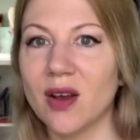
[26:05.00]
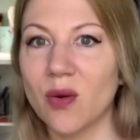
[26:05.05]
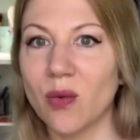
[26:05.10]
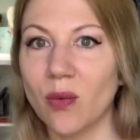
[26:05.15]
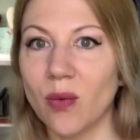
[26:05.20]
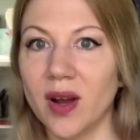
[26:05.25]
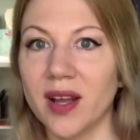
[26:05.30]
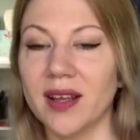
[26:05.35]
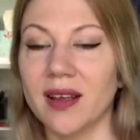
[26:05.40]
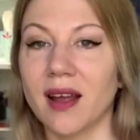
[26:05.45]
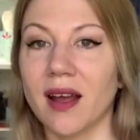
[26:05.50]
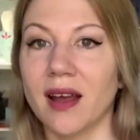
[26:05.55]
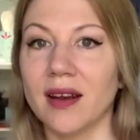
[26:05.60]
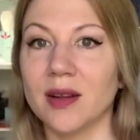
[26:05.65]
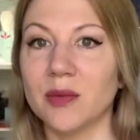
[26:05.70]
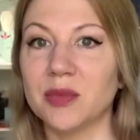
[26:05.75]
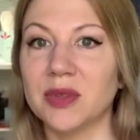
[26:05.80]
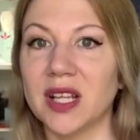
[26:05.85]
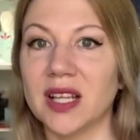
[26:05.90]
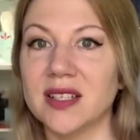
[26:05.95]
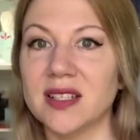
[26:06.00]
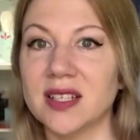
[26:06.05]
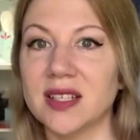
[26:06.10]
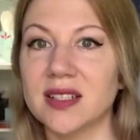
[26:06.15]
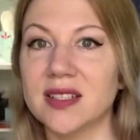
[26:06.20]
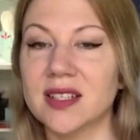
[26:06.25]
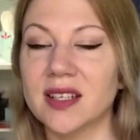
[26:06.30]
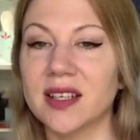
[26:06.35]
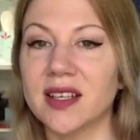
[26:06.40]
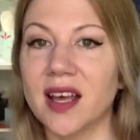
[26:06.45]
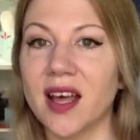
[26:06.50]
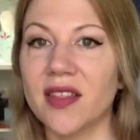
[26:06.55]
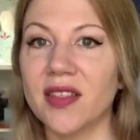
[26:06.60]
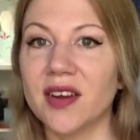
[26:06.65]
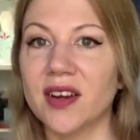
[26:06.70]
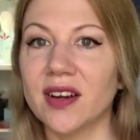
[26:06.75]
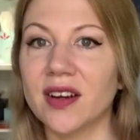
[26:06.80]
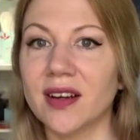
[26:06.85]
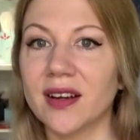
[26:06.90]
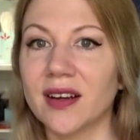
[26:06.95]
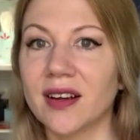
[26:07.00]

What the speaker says: white, kind of blending together.